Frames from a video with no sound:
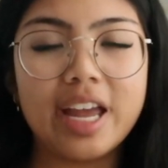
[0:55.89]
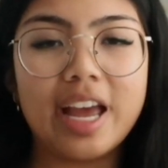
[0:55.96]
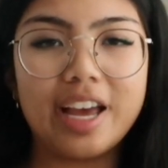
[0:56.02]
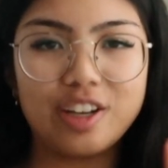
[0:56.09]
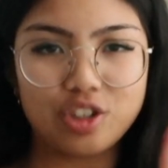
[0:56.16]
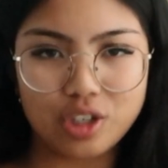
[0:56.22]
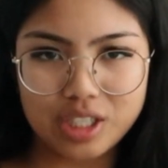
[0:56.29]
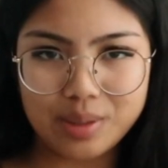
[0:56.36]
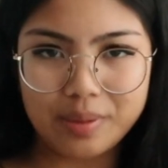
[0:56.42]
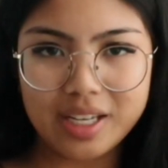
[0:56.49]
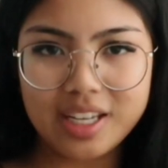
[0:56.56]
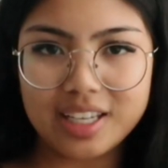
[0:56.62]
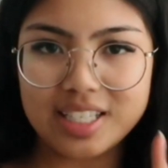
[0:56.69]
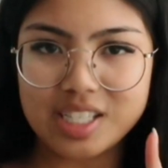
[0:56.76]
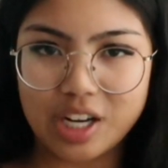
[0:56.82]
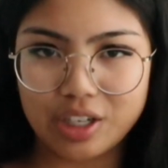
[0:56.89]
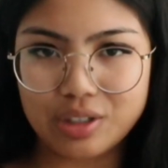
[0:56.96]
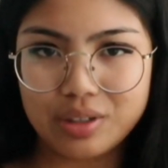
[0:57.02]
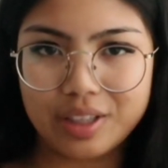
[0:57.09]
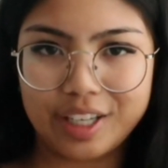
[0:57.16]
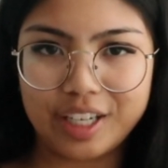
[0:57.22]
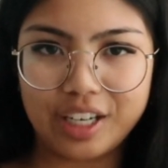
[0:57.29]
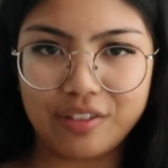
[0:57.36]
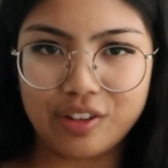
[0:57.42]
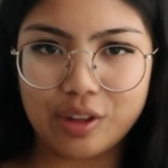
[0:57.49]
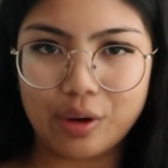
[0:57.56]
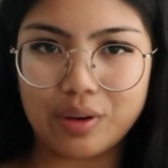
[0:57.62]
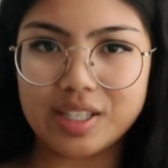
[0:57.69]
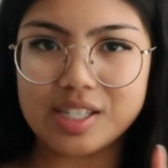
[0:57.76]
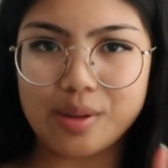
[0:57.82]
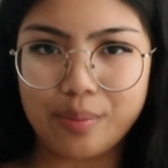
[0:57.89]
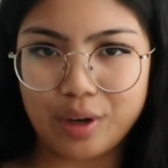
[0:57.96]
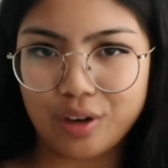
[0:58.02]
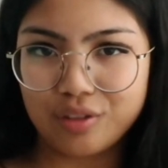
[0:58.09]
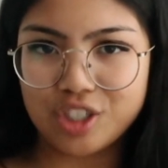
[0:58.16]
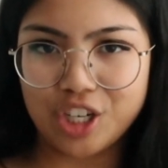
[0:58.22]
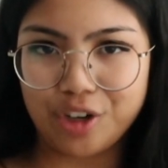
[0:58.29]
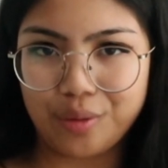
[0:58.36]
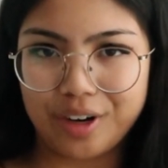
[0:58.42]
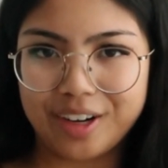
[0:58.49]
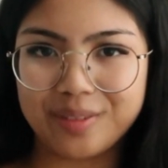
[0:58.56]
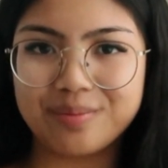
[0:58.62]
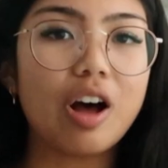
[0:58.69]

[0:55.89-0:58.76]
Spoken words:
And trust me, it's not too late even though it's the middle of January.